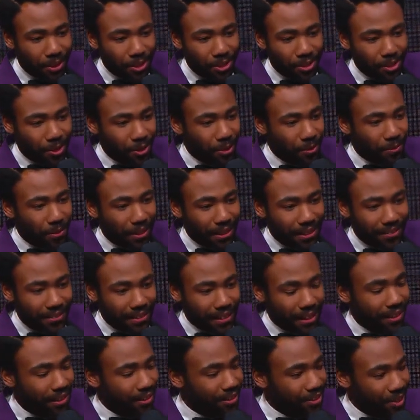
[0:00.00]
He showed me. He's
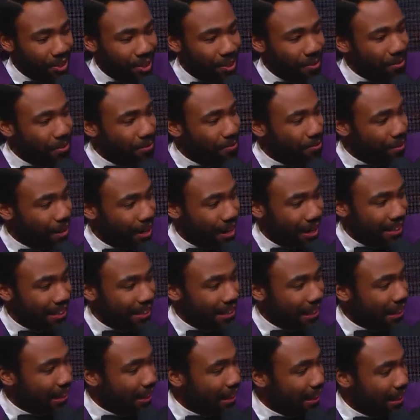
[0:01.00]
like, it's going to be fine.
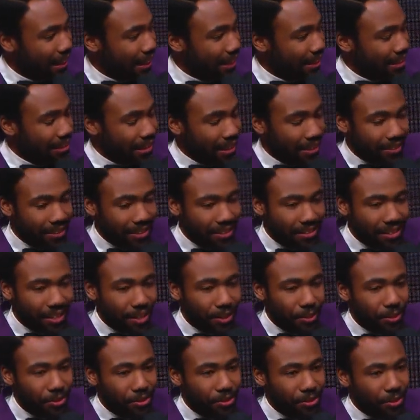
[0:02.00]
And, like, he's like, just
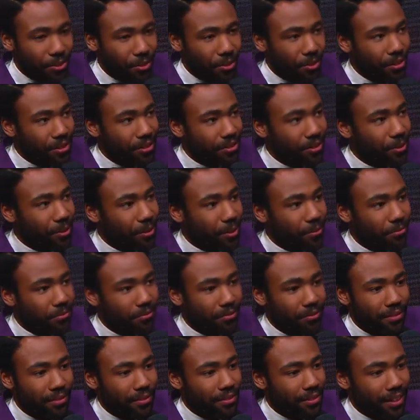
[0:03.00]
tell your story. So,
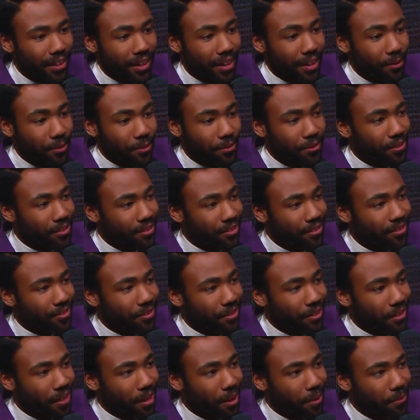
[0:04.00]
I was just
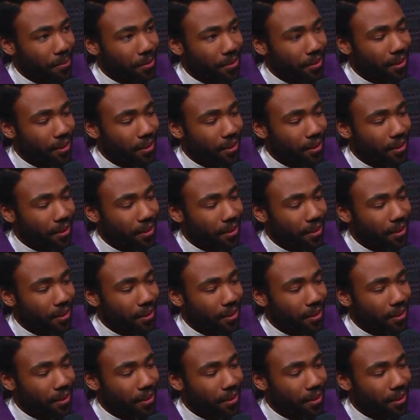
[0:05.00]
really happy.